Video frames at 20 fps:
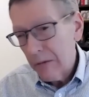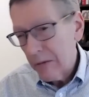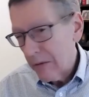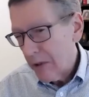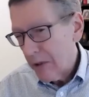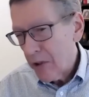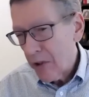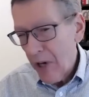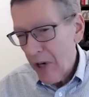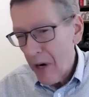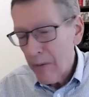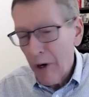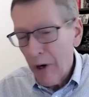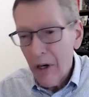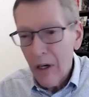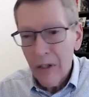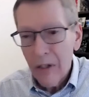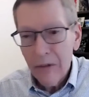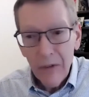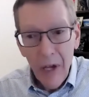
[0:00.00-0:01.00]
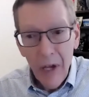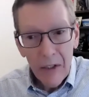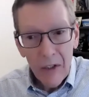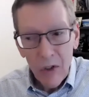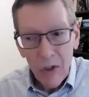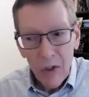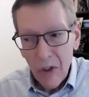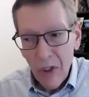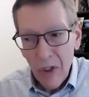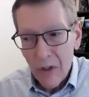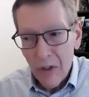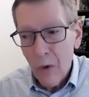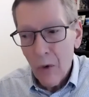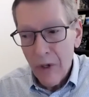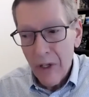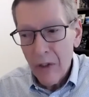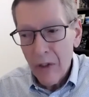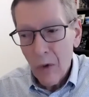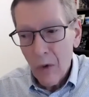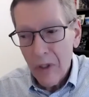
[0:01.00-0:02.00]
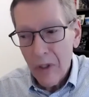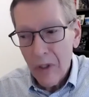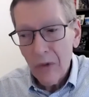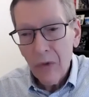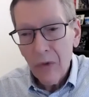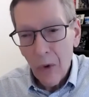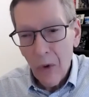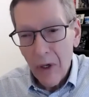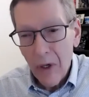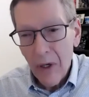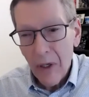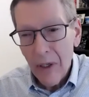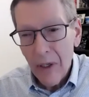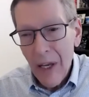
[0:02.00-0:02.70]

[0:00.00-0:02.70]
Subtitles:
summer of next year, 2024.